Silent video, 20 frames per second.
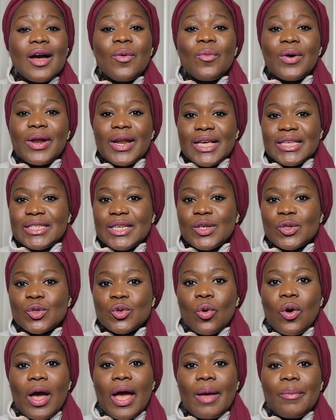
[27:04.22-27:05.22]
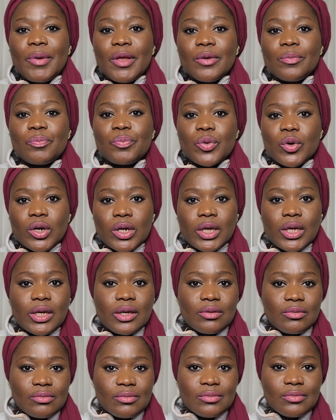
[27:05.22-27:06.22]
When I say school, I mean
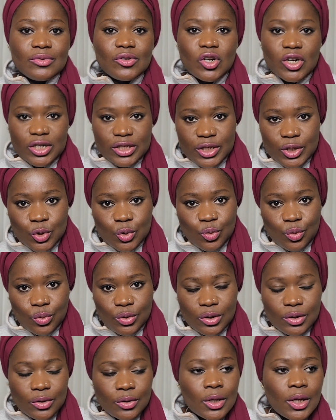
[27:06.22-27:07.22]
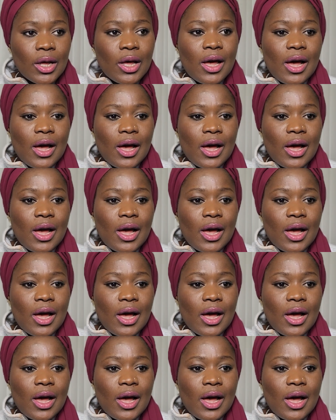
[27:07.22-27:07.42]
pre-nursing school.